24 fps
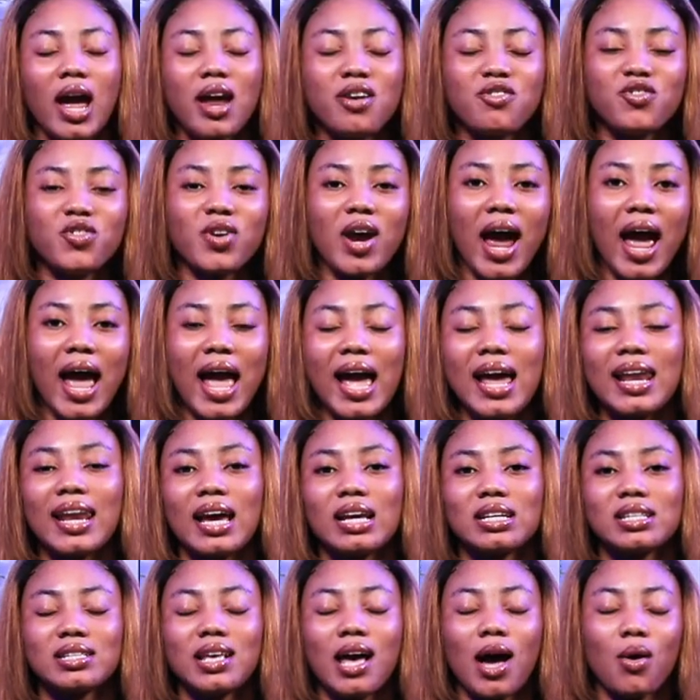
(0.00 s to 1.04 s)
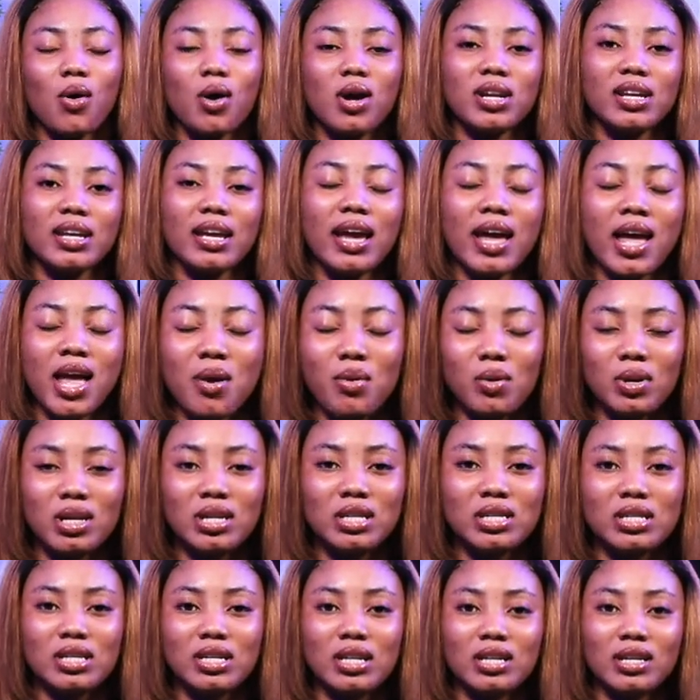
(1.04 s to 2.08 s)
Andrea and Sarkodie Yvonne
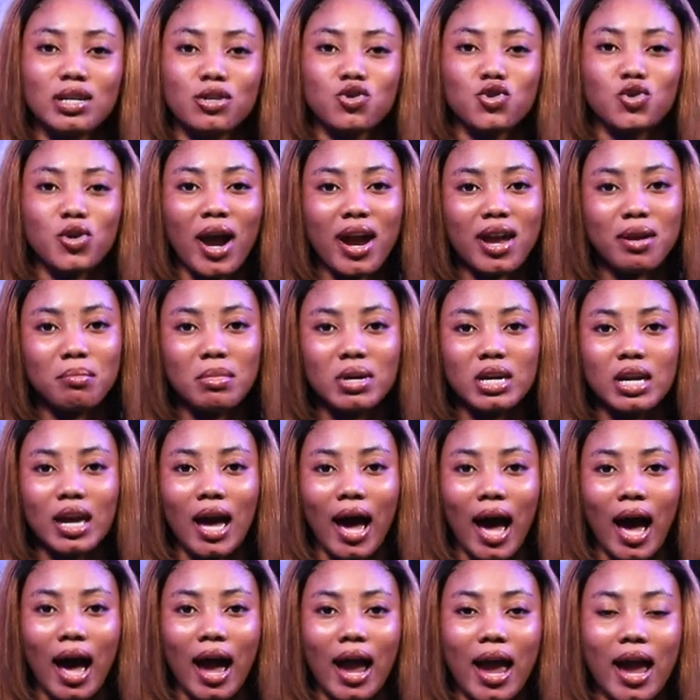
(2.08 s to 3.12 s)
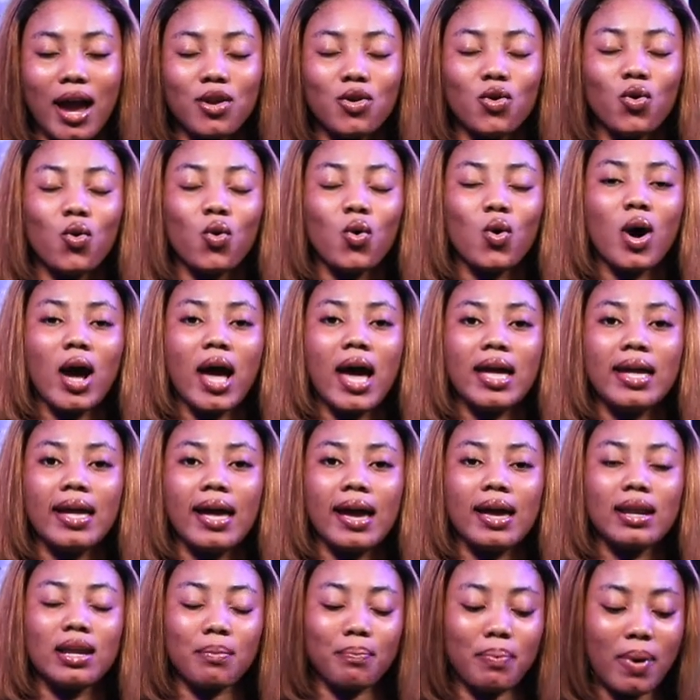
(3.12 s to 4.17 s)
Nelson, try me,
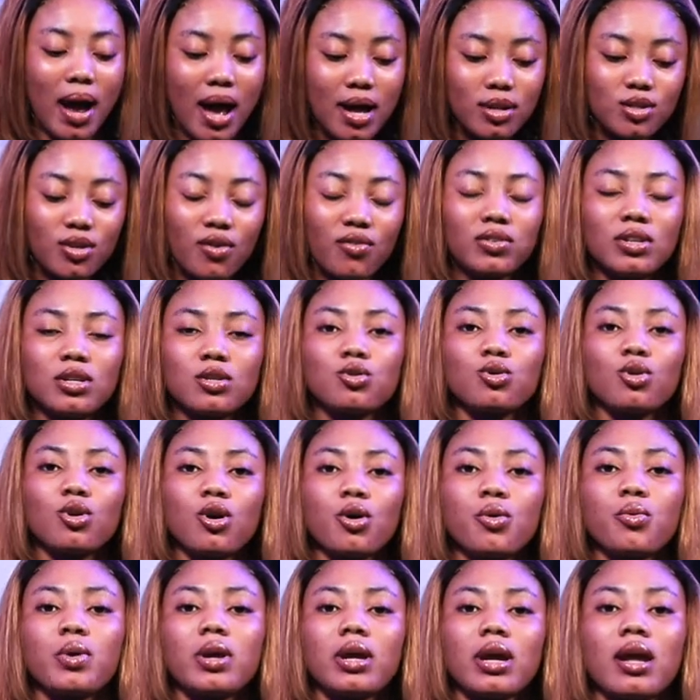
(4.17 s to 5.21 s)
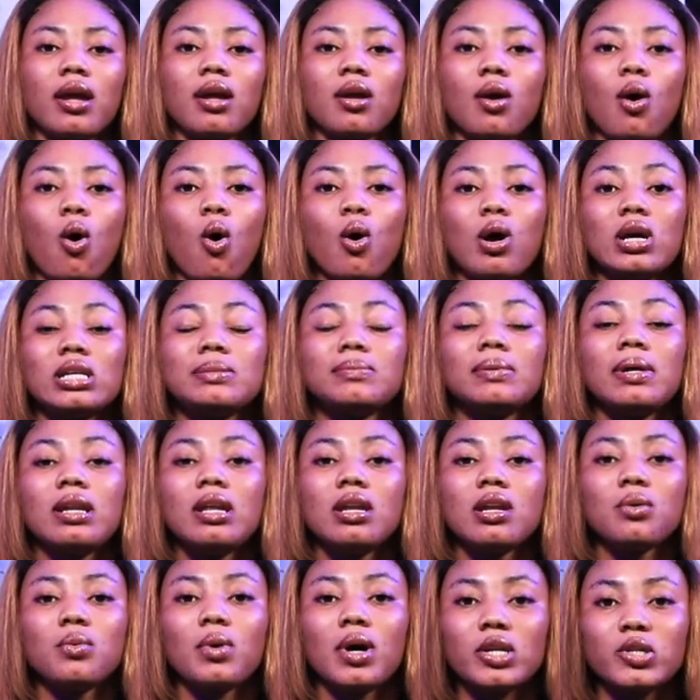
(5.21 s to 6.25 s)
a part of the story or
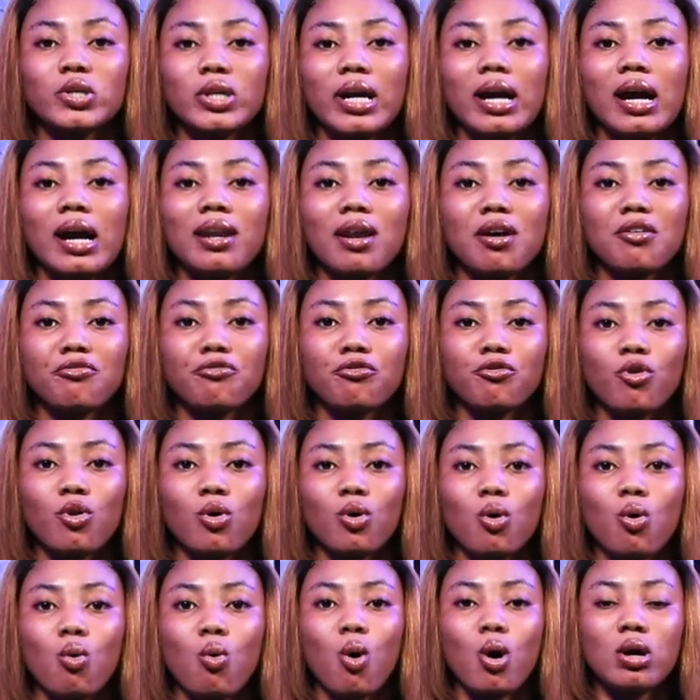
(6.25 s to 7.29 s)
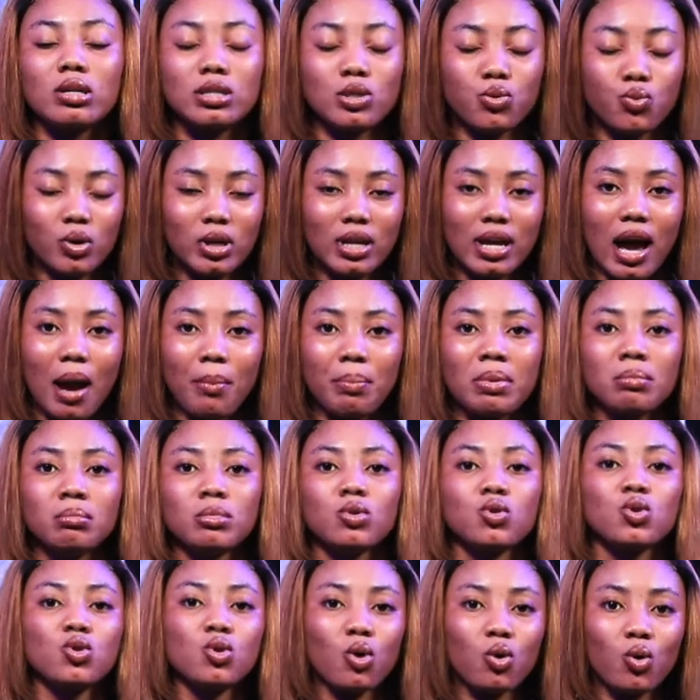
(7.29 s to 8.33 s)
explaining what you're gonna for what really
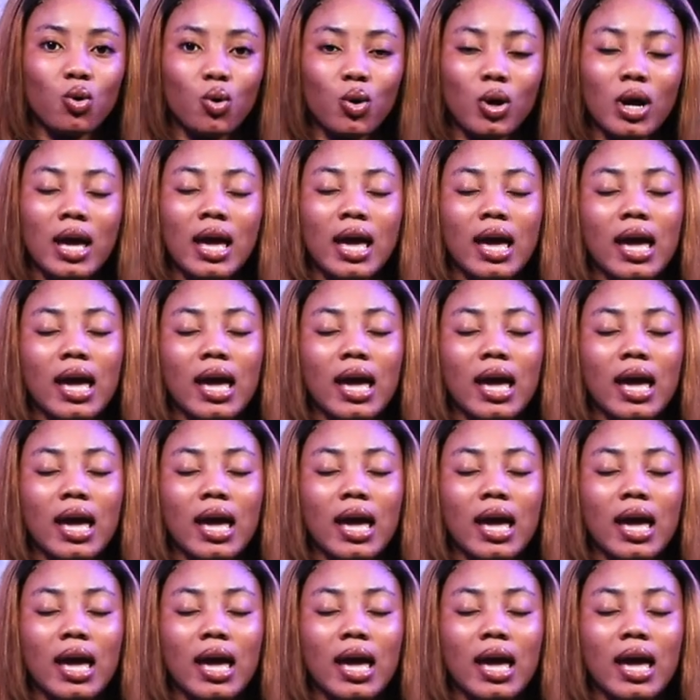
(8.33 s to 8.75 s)
happened between Ono